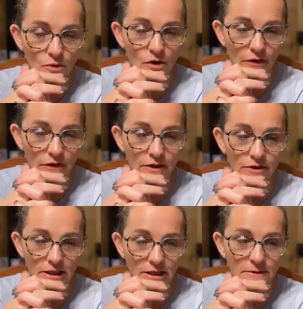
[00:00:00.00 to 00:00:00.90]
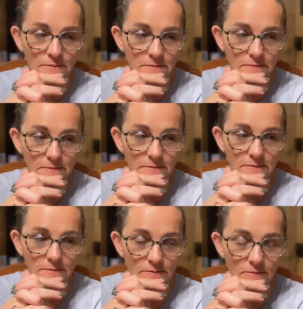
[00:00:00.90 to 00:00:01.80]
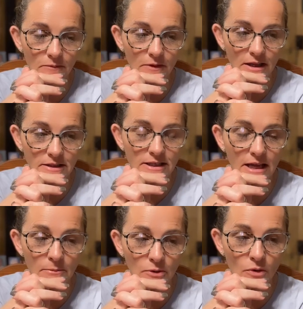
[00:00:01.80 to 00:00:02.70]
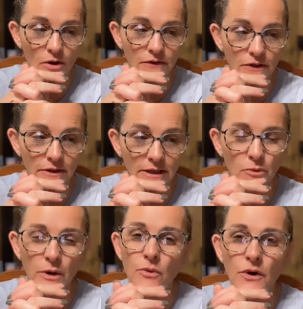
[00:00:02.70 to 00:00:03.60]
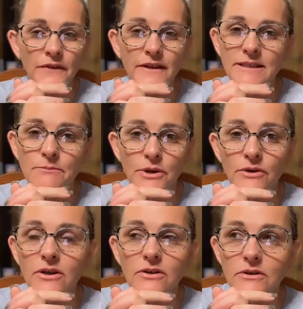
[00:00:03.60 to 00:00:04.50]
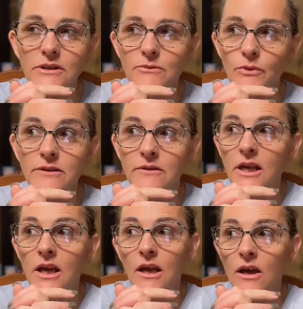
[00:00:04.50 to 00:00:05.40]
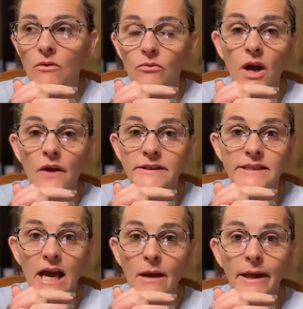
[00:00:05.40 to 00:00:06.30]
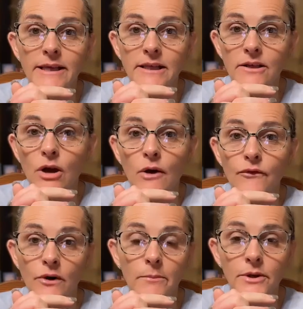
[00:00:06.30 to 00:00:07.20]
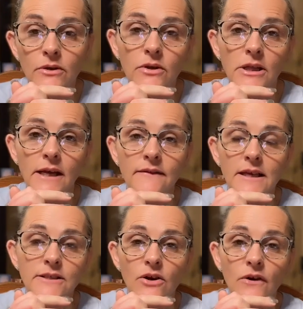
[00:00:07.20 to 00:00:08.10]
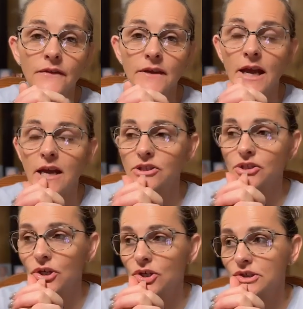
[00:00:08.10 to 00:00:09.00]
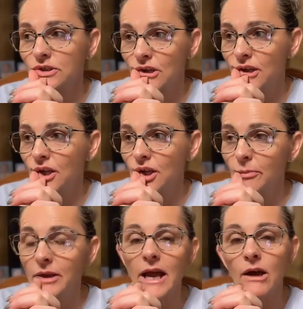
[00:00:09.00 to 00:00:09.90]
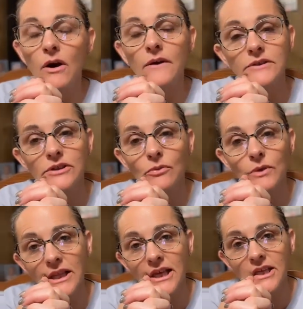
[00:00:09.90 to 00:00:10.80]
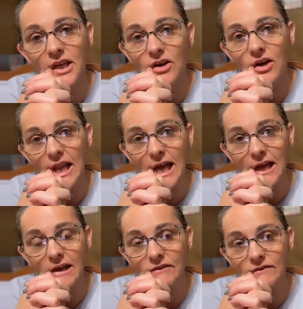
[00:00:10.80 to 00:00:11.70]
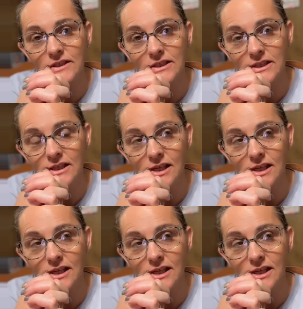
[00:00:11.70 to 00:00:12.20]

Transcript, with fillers: to walk therein. It's time to walk therein. We want these miracles. We, well, the time asking God for a miracle like they saw in the Acts church. But how often are we laying down our lives